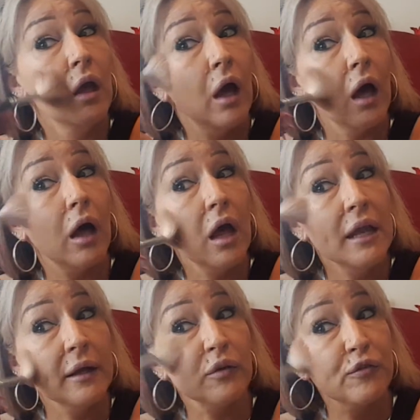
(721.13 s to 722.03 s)

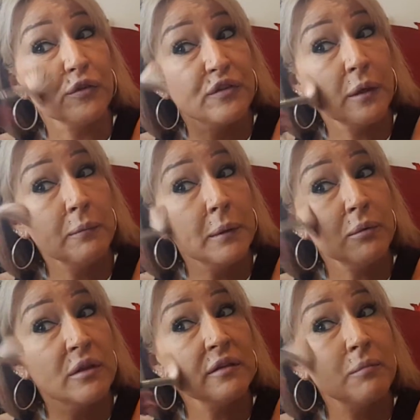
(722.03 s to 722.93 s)
Now, for some people,
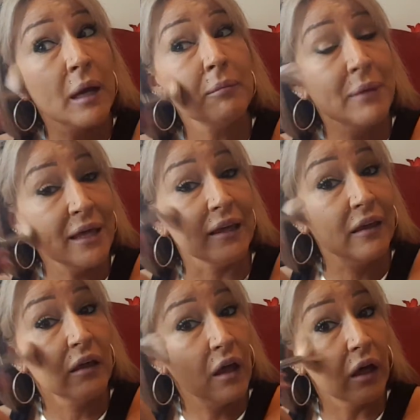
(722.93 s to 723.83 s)
this might be
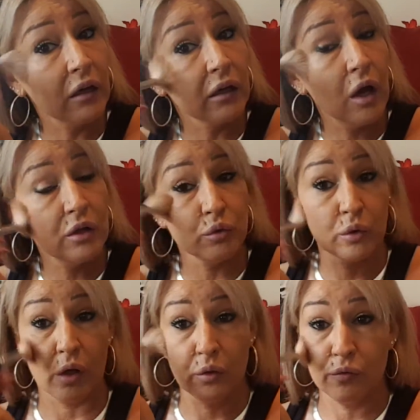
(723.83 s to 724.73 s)
a good contour
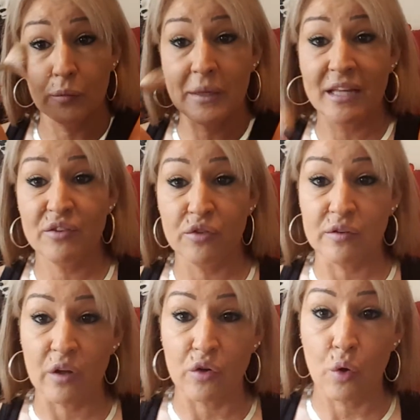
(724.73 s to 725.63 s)
color. For me, it's just
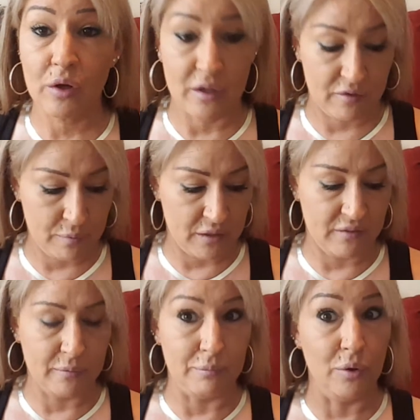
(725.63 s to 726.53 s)
not dark enough. It is
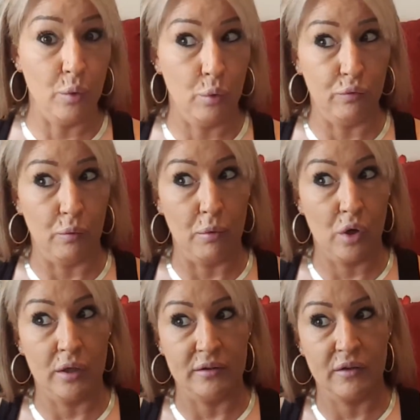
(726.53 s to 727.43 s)
beautiful
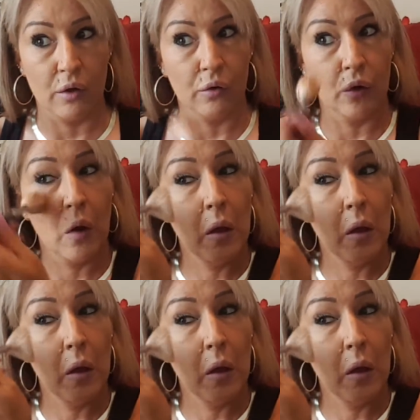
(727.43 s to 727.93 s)
bronze color.